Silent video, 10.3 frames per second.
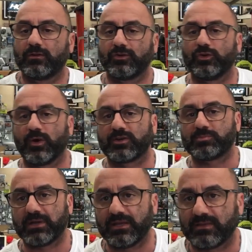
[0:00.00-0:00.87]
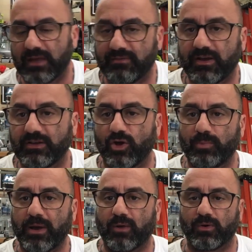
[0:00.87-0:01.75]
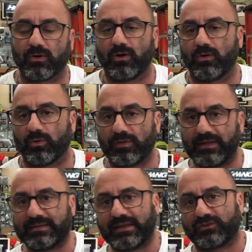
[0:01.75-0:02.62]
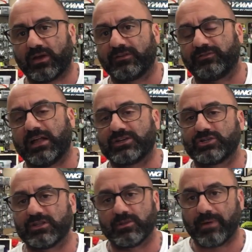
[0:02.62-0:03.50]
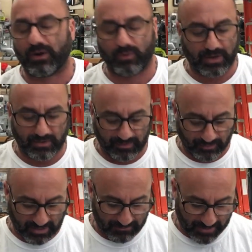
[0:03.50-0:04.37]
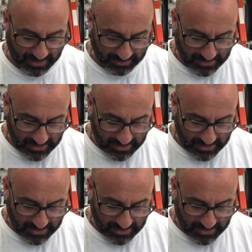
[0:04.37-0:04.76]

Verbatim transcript: to U S B, they've had no power at all, or that they tried to flash it and the power went out and never came back.